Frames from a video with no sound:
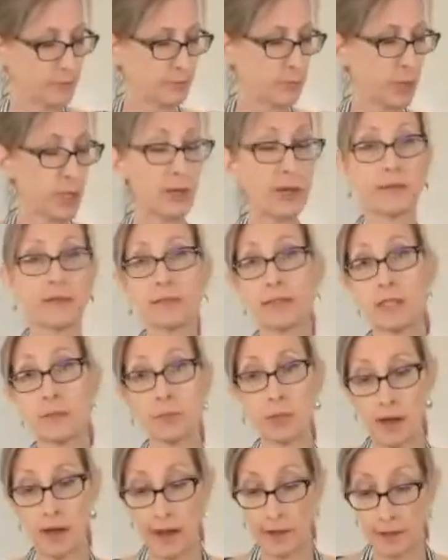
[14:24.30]
But you have to keep
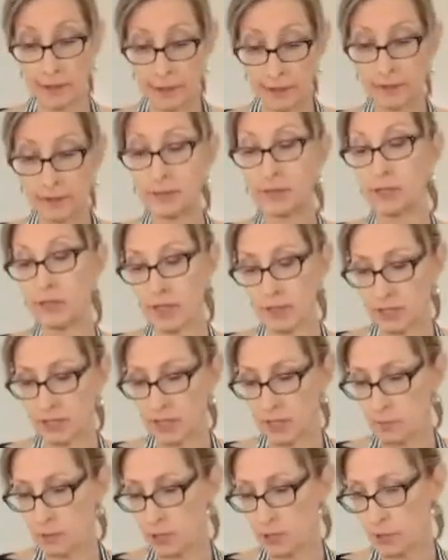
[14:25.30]
your eye on it, and you have to
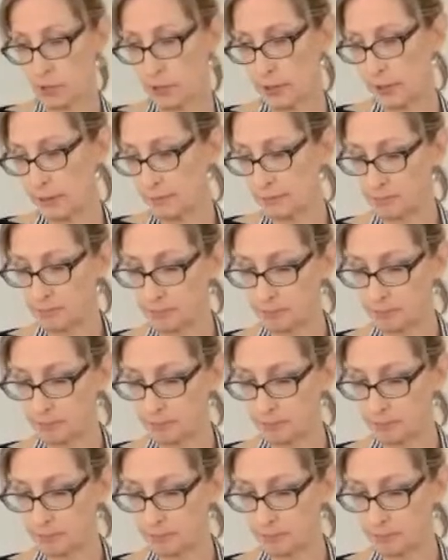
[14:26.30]
keep stirring it.